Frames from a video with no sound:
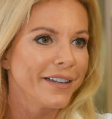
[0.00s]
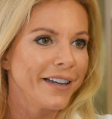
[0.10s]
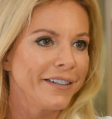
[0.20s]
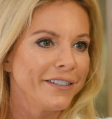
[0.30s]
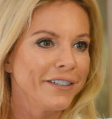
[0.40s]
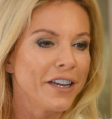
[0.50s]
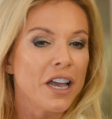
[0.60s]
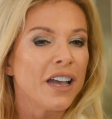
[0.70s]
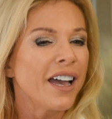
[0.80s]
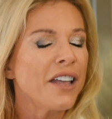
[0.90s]
and
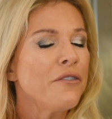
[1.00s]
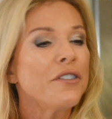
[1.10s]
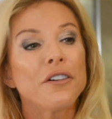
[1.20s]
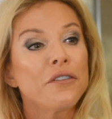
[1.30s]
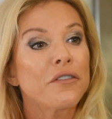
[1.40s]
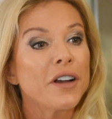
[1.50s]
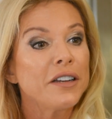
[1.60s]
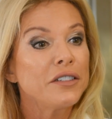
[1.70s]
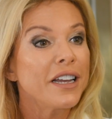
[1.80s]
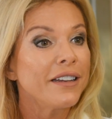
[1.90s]
you're not
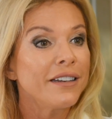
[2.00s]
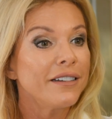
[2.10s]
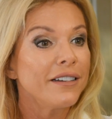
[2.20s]
afraid to get